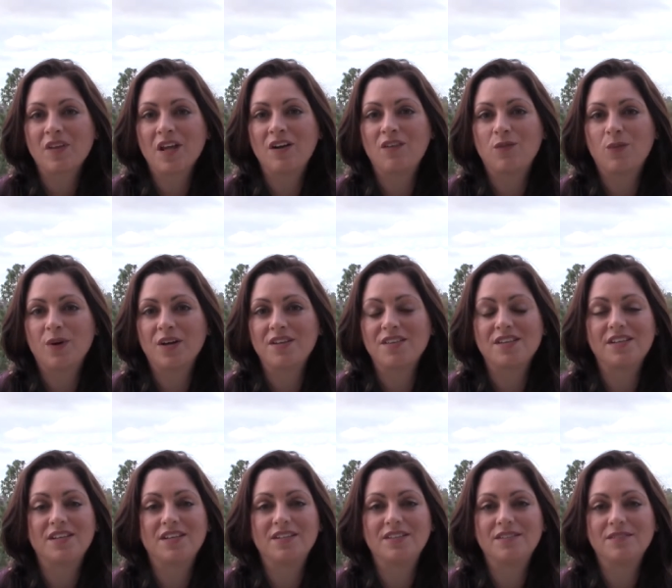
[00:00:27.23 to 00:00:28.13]
of
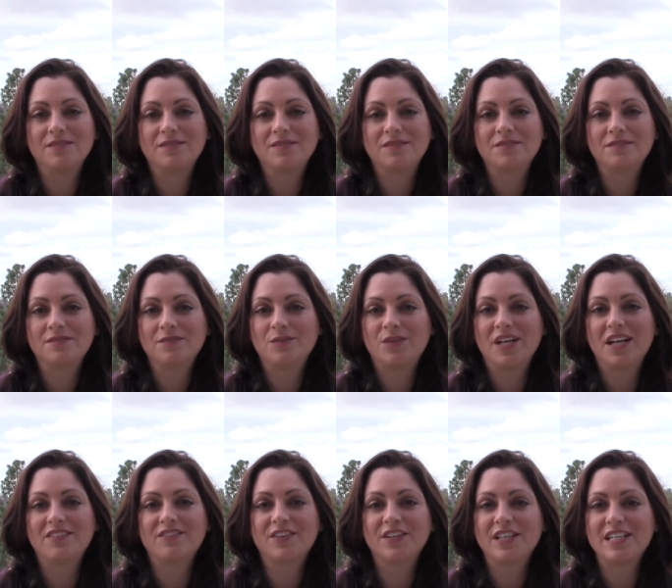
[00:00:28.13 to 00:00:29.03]

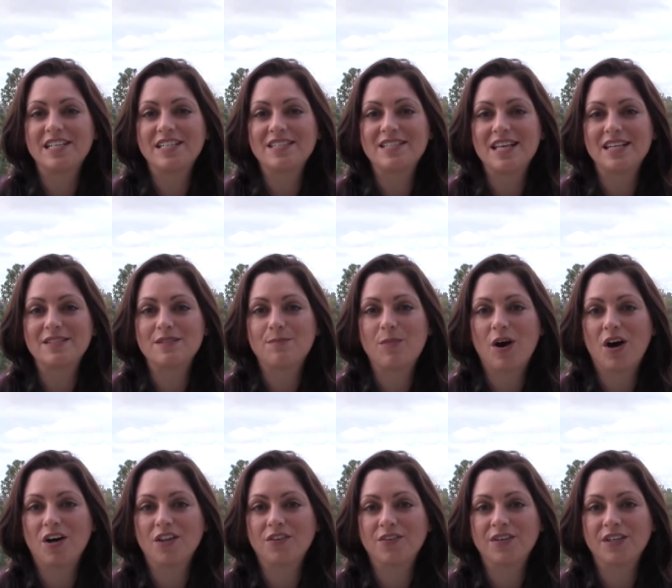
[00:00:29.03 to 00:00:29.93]
whatever it is that's
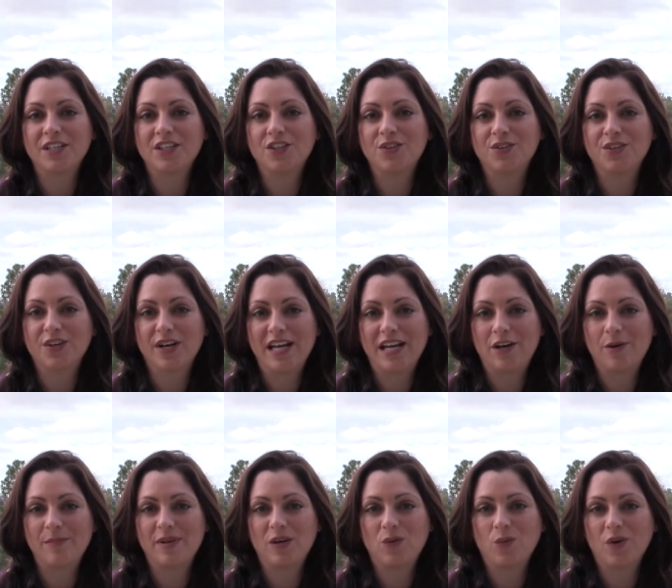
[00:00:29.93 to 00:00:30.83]
bothering you, your
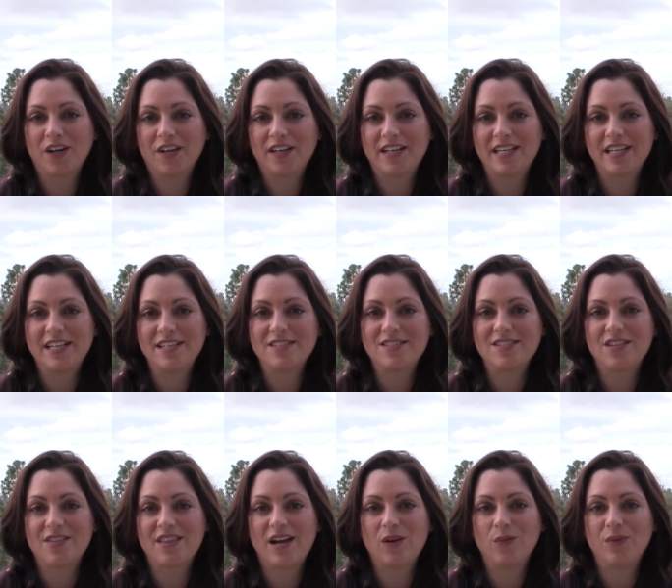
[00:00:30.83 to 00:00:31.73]
ailment, where it is,
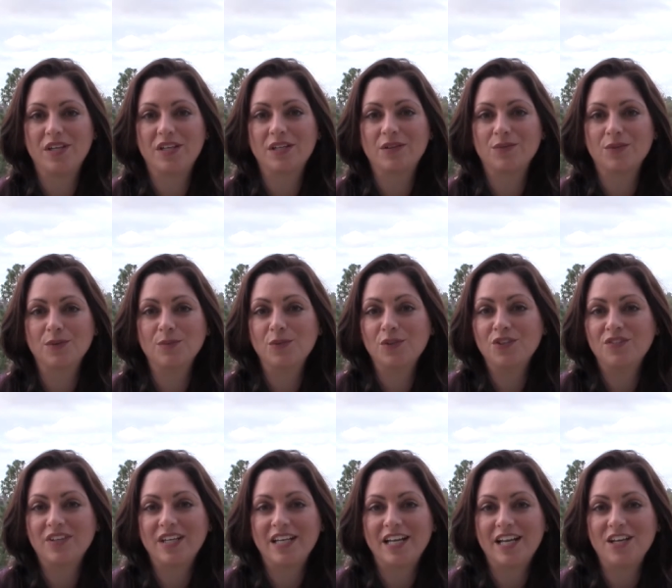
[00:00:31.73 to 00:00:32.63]
so that we can
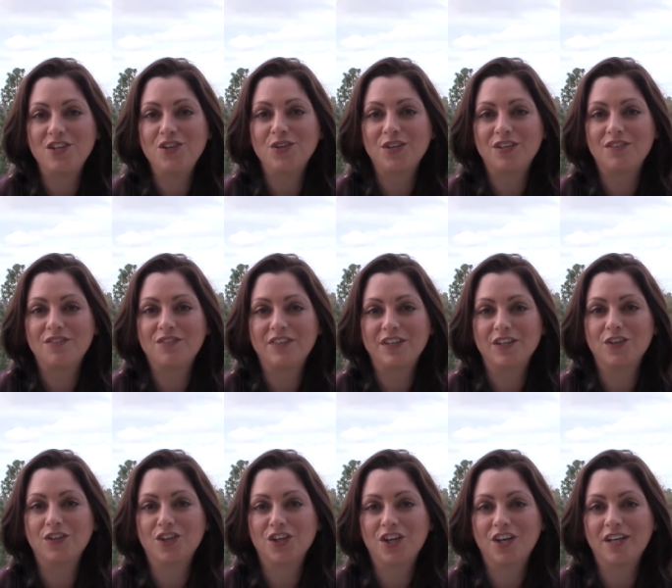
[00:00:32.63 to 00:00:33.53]
remove it and you can
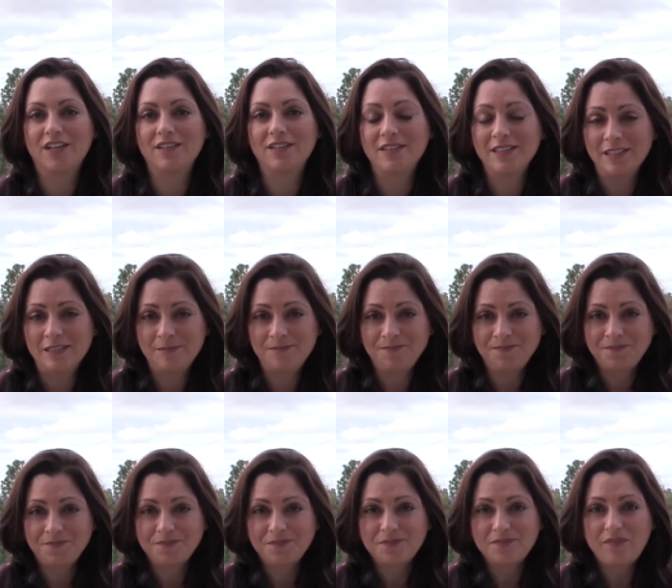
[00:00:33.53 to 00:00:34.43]
feel good.
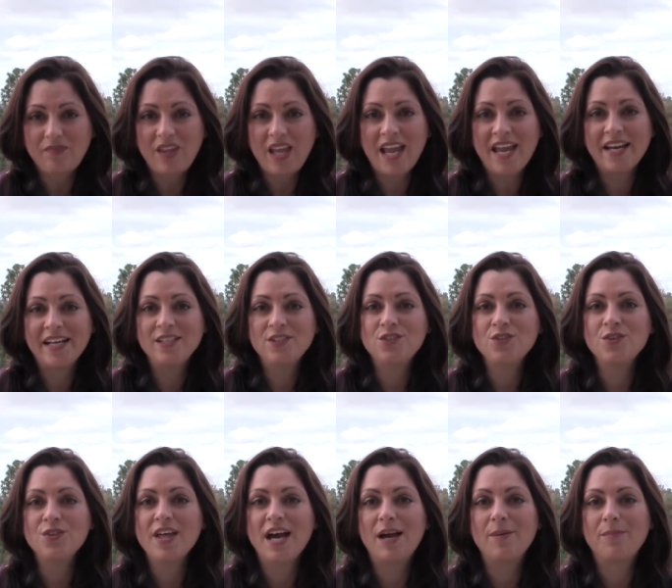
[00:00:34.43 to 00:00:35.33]
And I
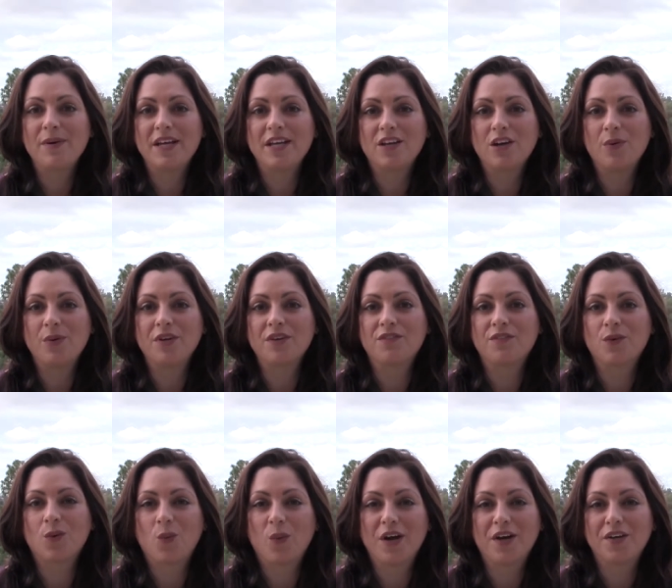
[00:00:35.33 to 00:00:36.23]
do that by going
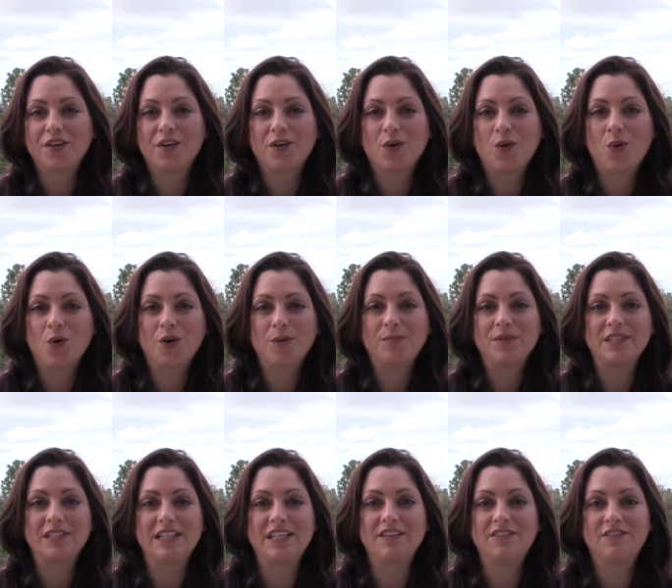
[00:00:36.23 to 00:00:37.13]
for where your core
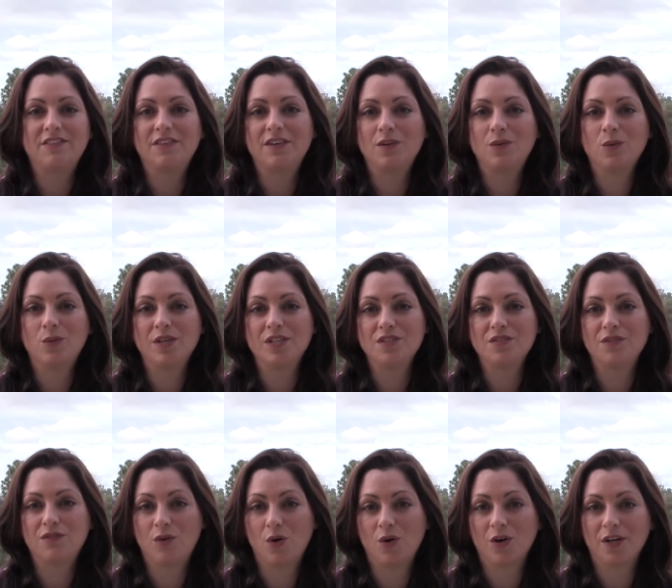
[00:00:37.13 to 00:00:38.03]
belief was
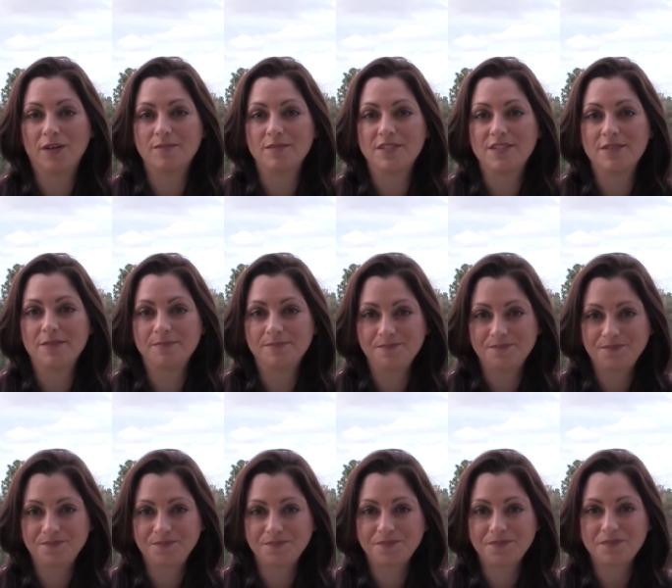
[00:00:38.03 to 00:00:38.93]
formed.
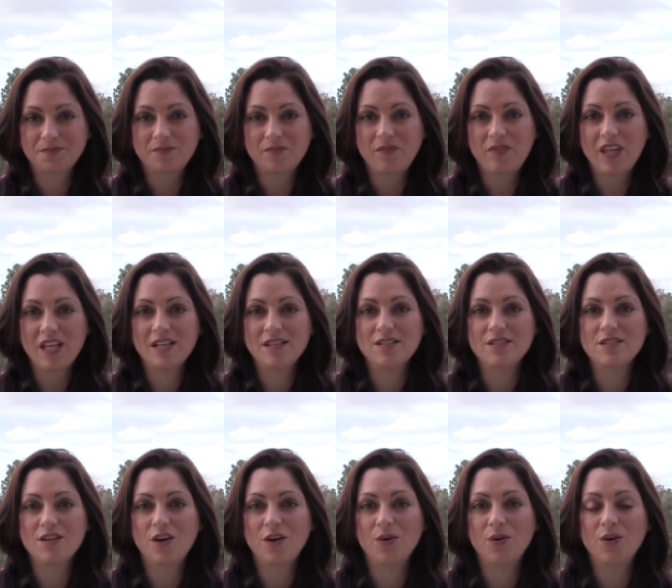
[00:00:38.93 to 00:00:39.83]

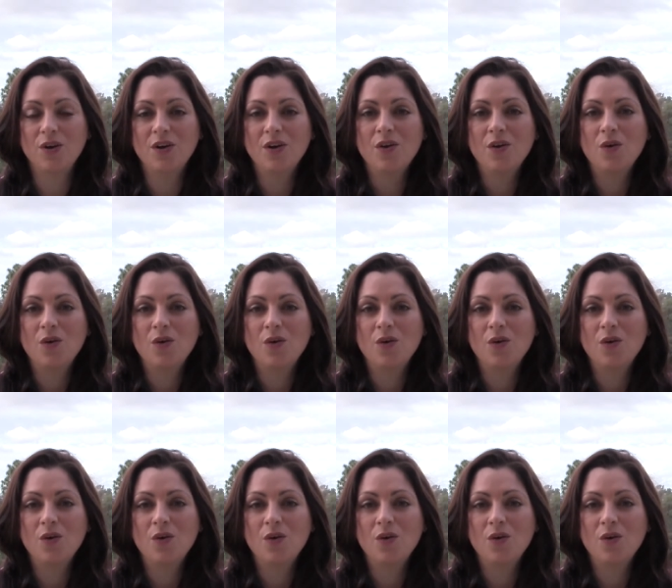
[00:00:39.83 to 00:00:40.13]
So